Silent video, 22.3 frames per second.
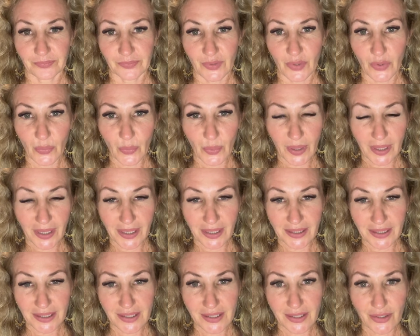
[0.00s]
Your
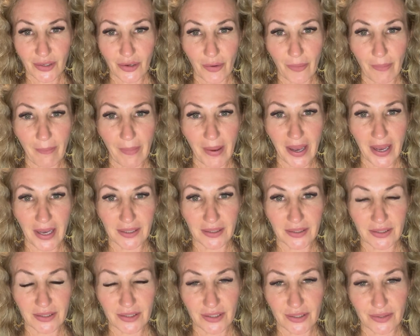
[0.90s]
word is a
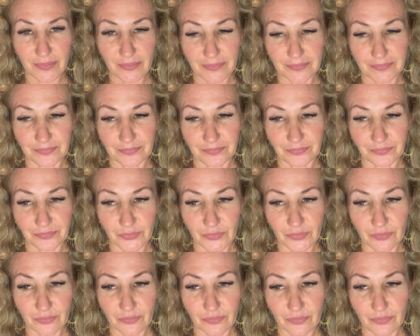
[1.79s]
command
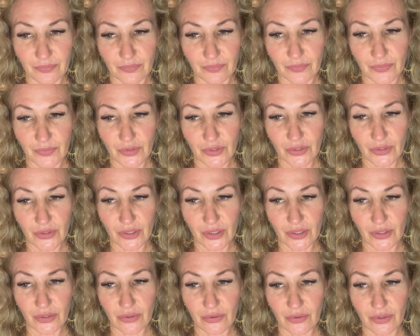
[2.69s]
to the
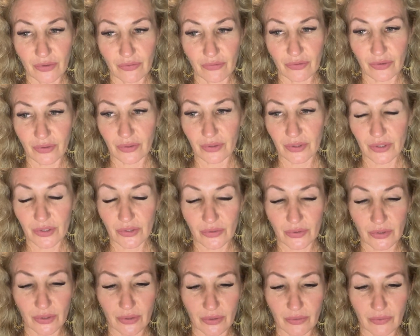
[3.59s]
universe, to
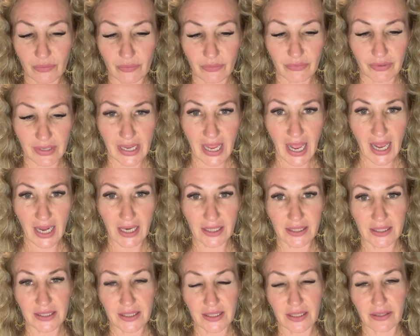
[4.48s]
the
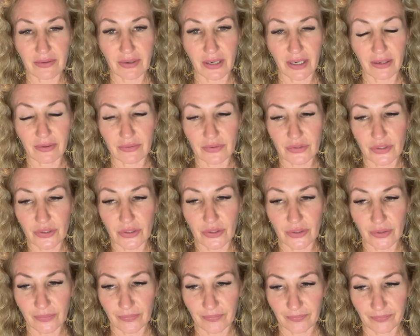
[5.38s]
reality around
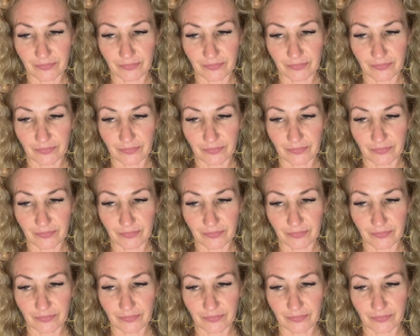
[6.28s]
you.